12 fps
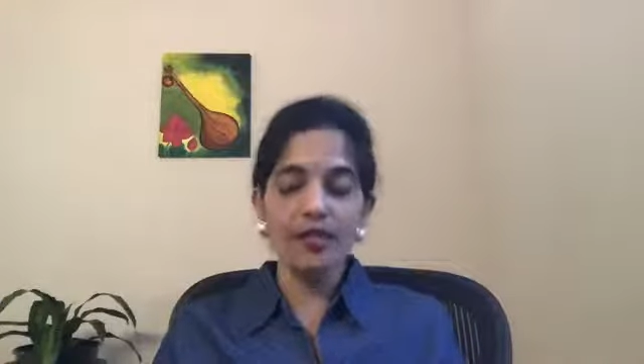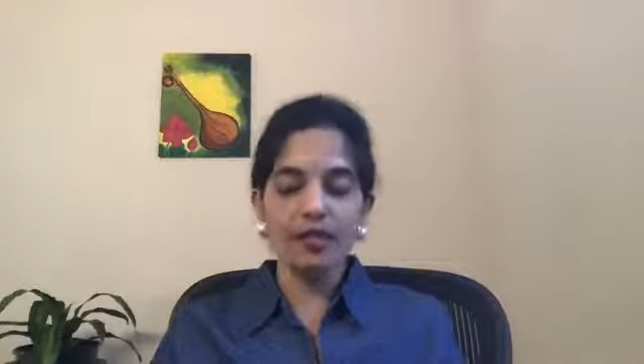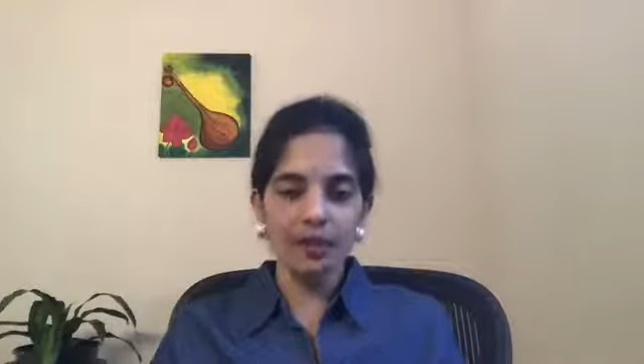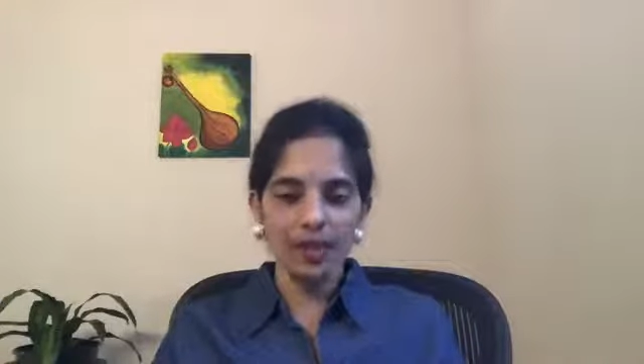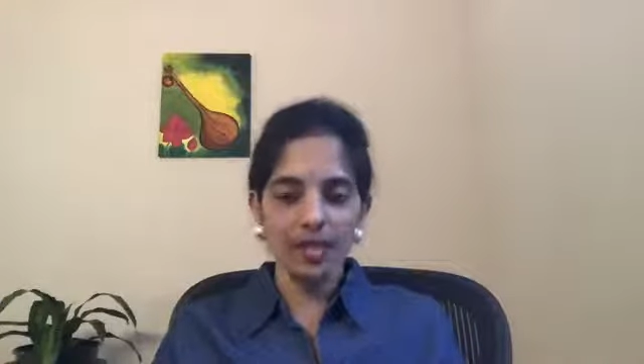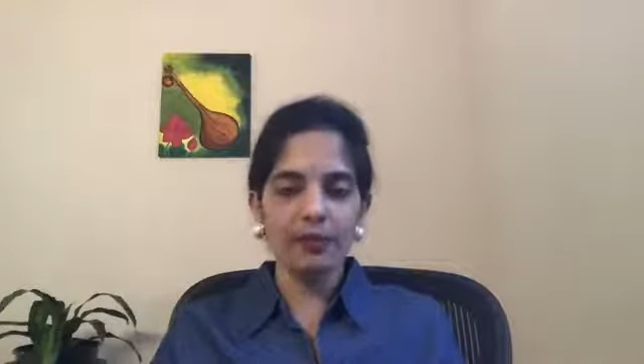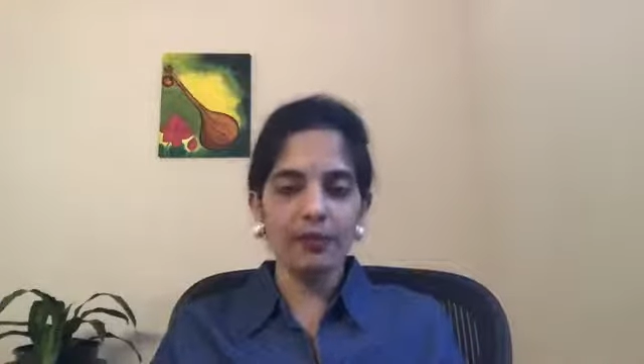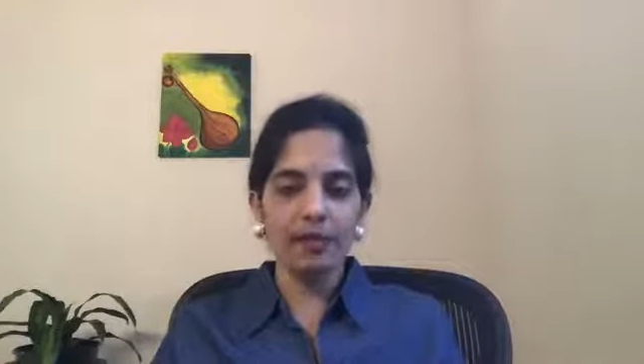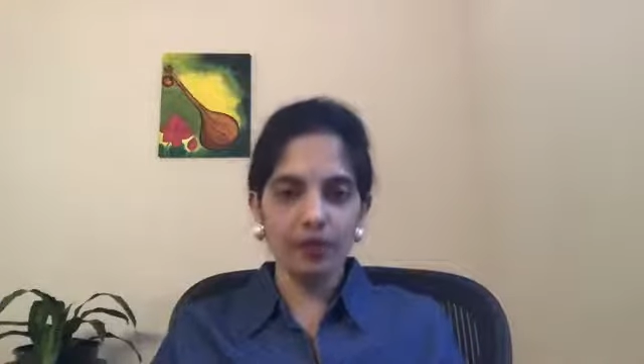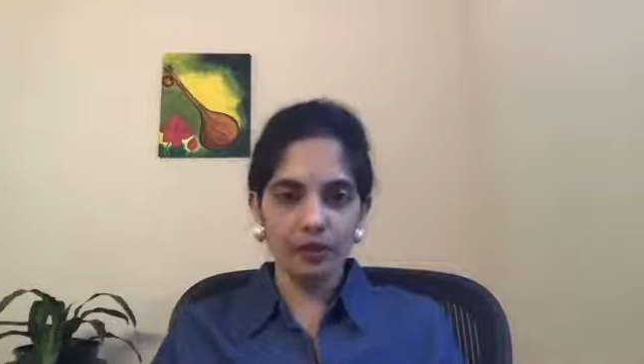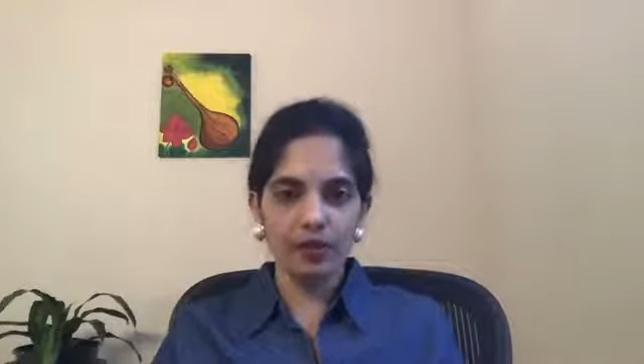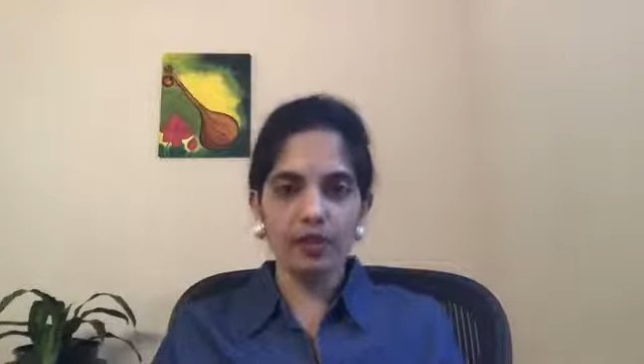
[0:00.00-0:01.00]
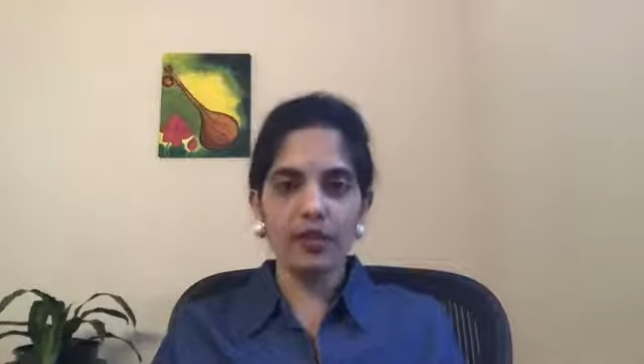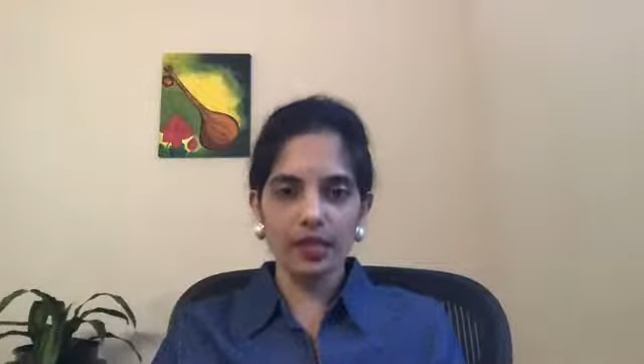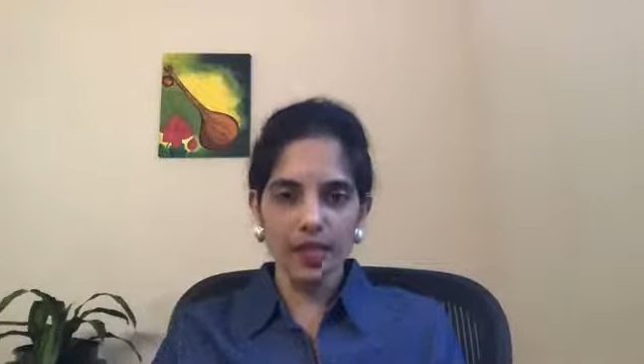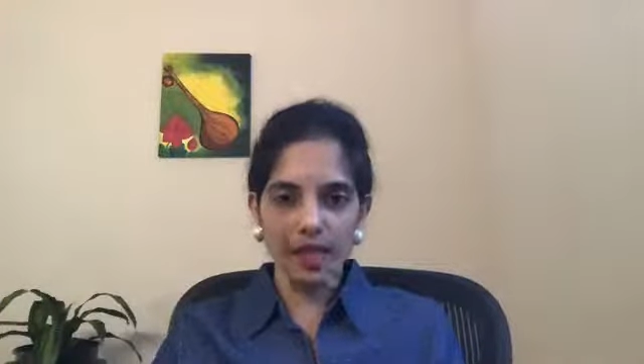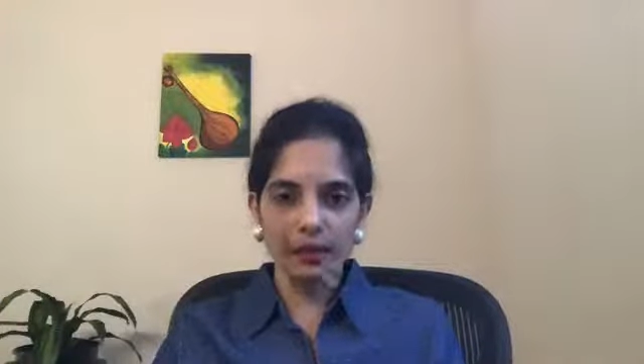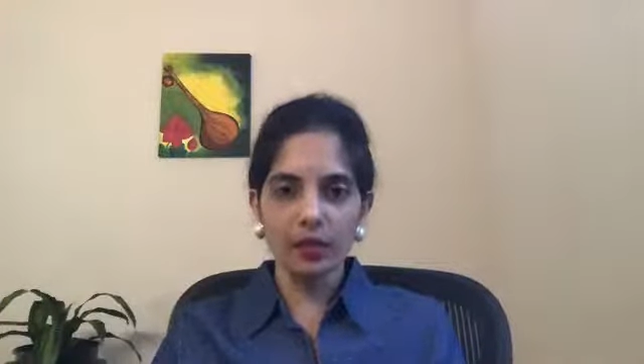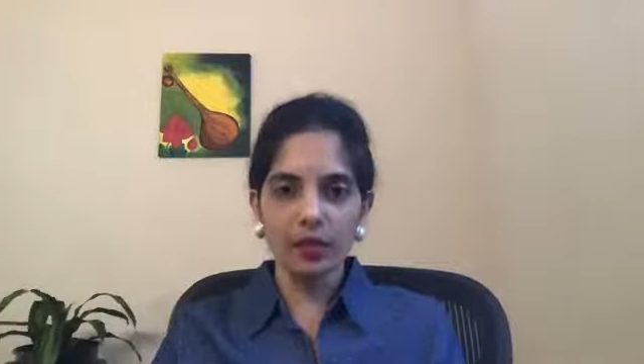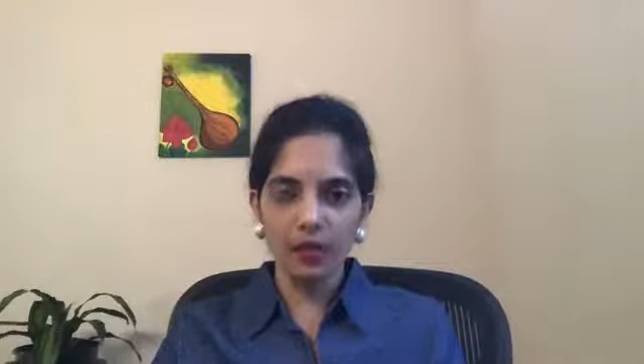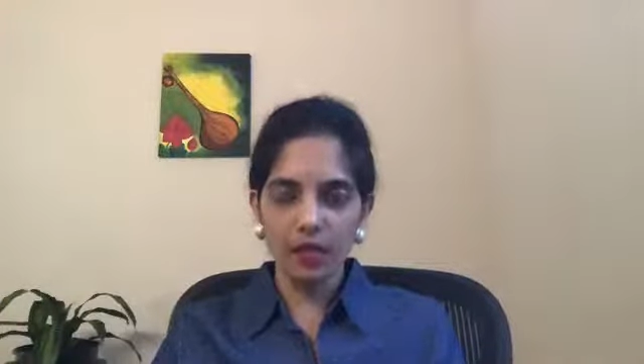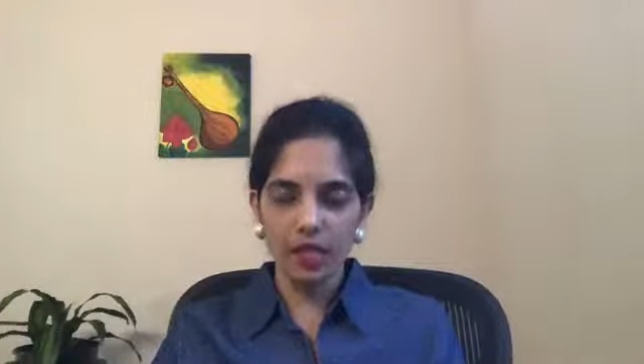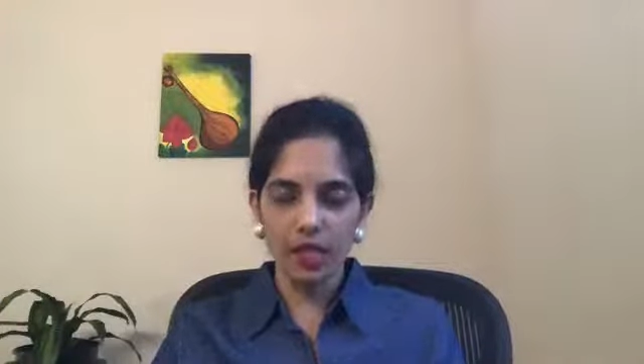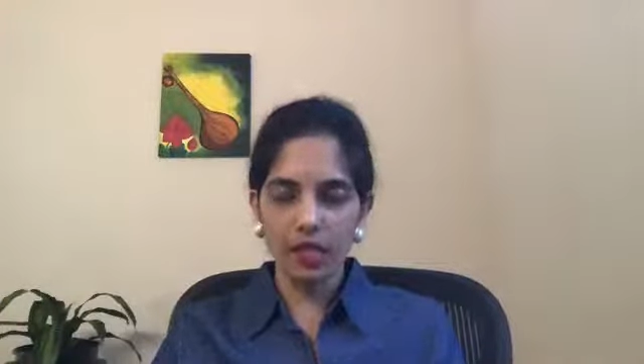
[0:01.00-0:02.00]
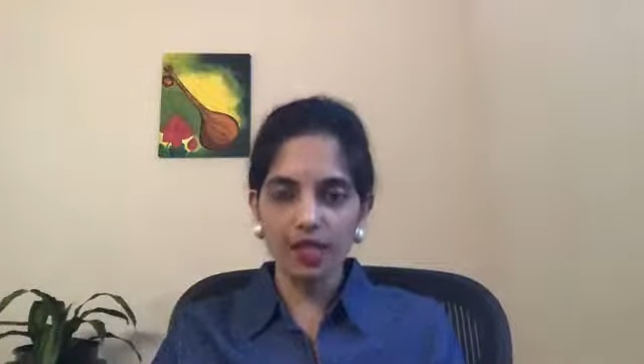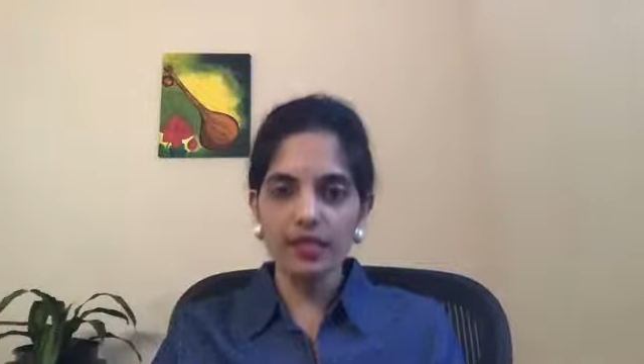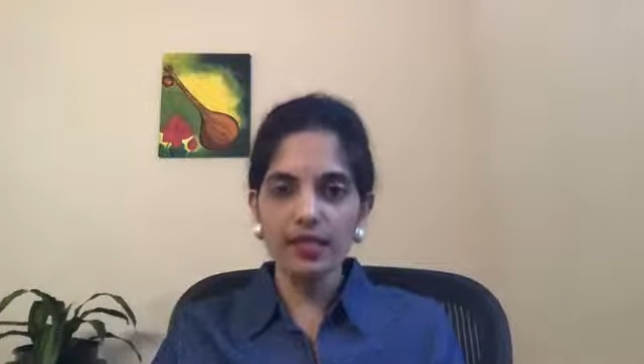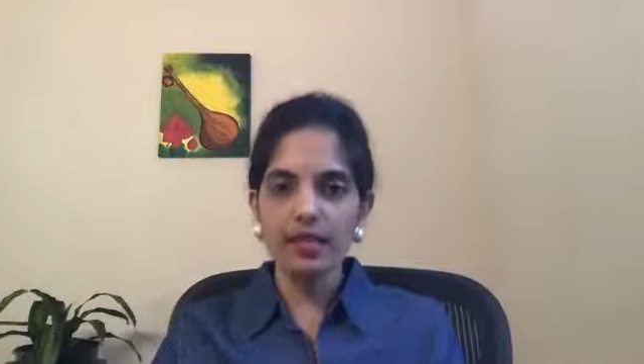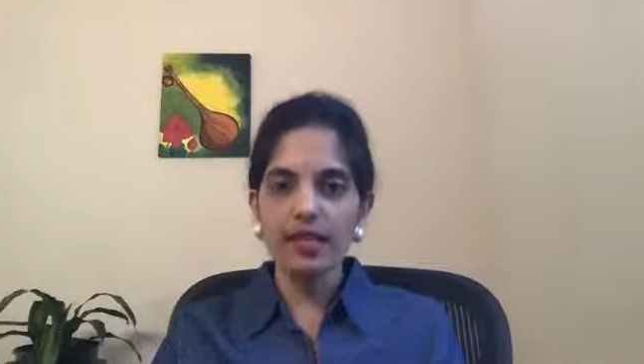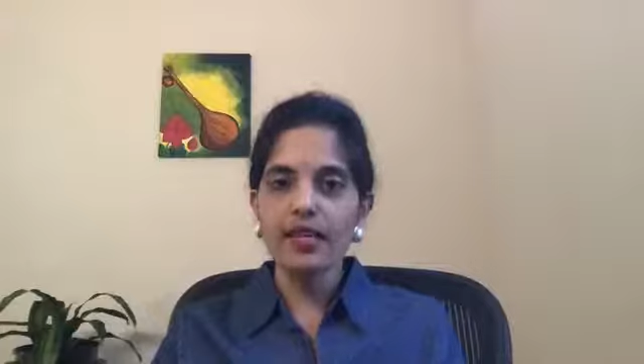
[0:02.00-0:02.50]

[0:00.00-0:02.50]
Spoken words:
You can type all the questions,